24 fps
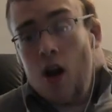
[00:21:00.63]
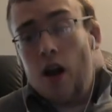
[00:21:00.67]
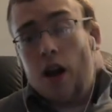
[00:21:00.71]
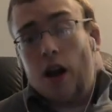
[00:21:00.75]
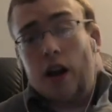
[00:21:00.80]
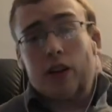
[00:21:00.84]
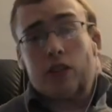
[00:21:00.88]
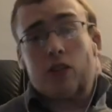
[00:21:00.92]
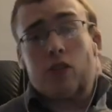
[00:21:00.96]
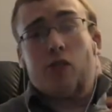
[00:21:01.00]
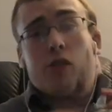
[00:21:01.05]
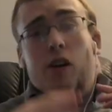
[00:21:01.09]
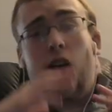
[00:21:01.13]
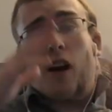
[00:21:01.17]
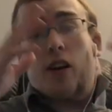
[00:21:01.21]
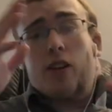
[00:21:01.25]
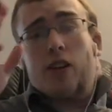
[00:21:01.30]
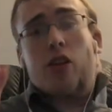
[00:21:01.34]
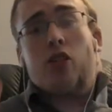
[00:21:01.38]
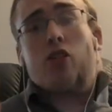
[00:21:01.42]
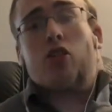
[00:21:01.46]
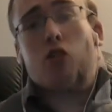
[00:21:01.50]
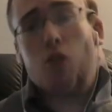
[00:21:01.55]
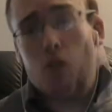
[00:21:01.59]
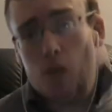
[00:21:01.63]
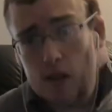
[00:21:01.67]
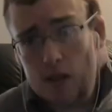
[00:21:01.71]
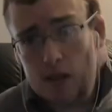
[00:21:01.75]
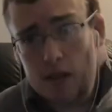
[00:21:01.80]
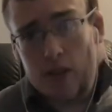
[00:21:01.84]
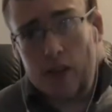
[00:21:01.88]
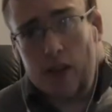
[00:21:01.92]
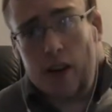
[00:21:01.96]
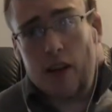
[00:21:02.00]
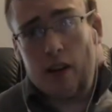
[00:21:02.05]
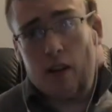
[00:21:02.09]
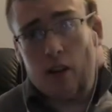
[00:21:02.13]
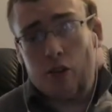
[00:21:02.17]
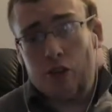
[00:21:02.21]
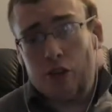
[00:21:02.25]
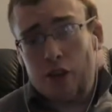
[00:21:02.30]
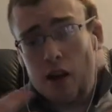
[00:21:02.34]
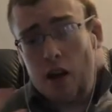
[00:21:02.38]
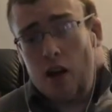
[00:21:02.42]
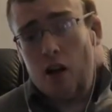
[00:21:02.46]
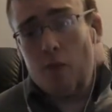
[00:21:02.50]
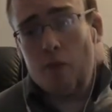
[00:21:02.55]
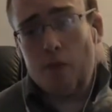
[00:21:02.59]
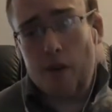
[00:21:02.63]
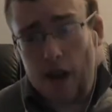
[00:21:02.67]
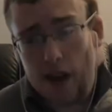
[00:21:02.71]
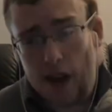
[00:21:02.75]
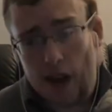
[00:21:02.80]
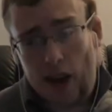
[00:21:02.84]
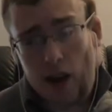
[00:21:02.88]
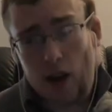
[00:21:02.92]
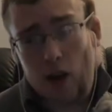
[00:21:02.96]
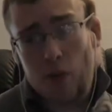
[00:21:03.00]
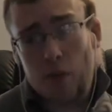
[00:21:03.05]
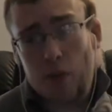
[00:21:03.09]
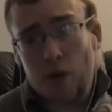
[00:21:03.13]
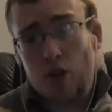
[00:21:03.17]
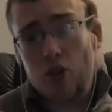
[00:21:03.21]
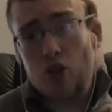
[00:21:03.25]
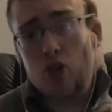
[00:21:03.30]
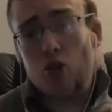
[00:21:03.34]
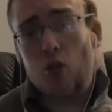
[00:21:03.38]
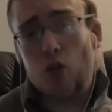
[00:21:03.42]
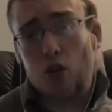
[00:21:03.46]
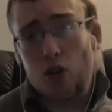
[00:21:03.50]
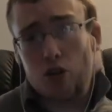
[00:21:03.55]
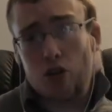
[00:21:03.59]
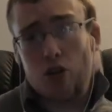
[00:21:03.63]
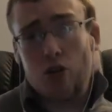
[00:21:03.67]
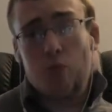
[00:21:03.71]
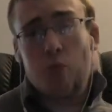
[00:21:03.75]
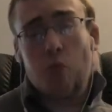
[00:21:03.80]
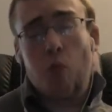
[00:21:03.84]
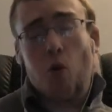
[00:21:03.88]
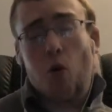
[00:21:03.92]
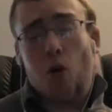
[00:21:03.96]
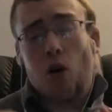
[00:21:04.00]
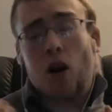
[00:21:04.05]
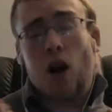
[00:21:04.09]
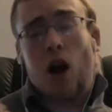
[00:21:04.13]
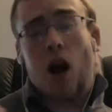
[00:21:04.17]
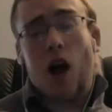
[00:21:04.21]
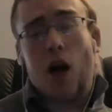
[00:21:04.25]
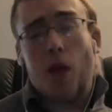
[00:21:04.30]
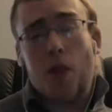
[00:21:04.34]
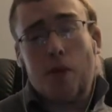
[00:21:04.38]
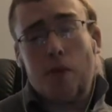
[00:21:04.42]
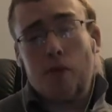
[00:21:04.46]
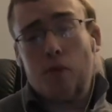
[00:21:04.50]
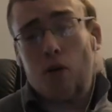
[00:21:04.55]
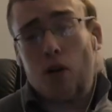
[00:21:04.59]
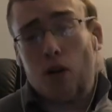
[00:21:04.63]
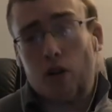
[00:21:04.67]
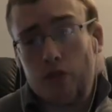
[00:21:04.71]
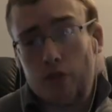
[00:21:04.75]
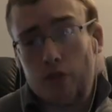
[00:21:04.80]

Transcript: If you guys enjoyed the video, tell me, and I'll be sure to do more comic book